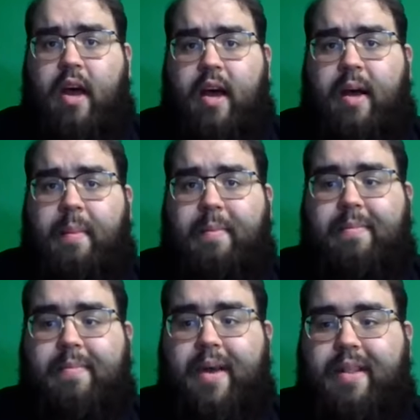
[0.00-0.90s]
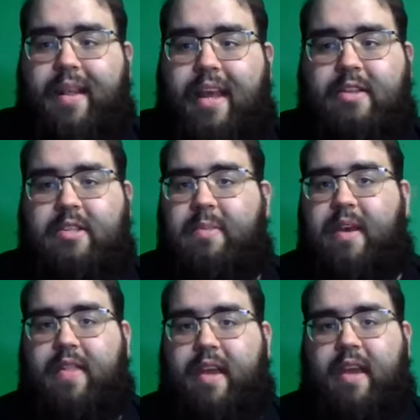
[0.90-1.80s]
But that used to
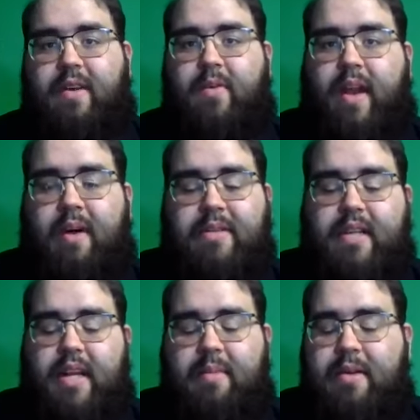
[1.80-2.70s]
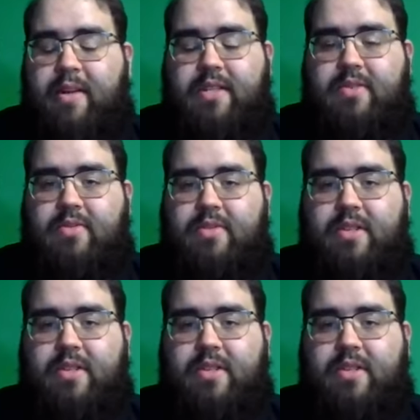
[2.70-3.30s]
be a thing when I was in elementary school.